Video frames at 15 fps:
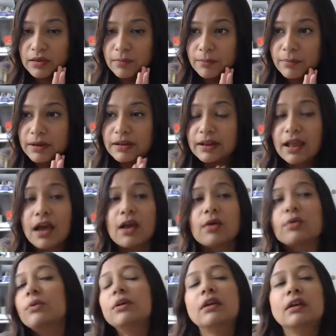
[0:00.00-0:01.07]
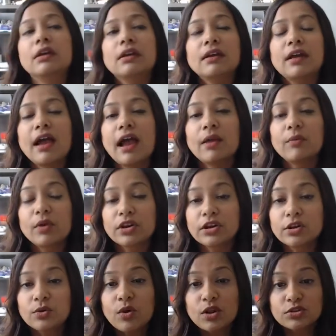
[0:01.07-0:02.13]
but now, I wanted
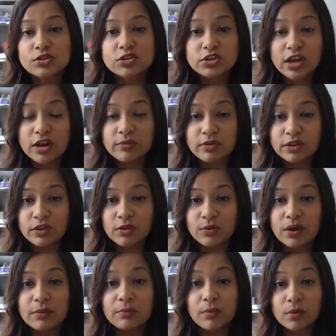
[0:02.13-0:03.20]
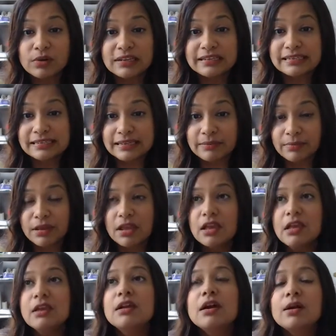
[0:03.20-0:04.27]
to also share with you a bonus tip.
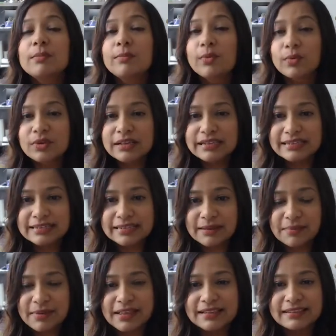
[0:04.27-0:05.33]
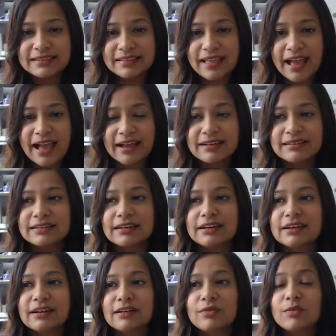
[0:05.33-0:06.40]
A bonus tip is that
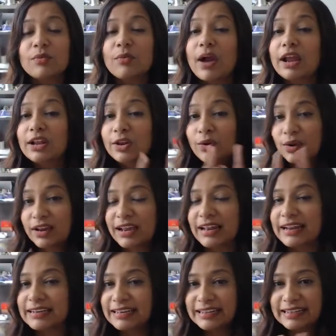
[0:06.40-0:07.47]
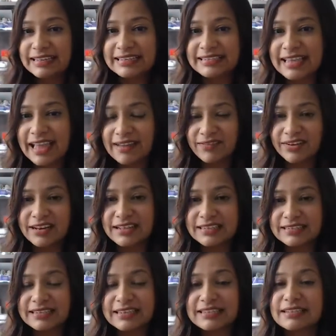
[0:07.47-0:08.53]
while you're collecting these
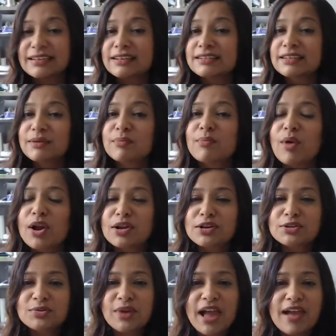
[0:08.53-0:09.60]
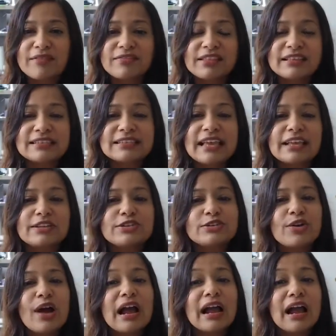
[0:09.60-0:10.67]
evidences, it is important to have this
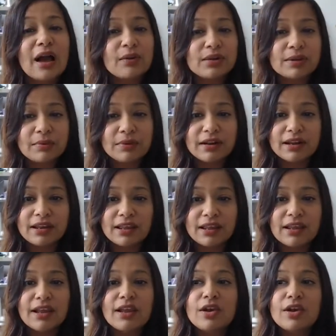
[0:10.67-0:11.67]
extra accountability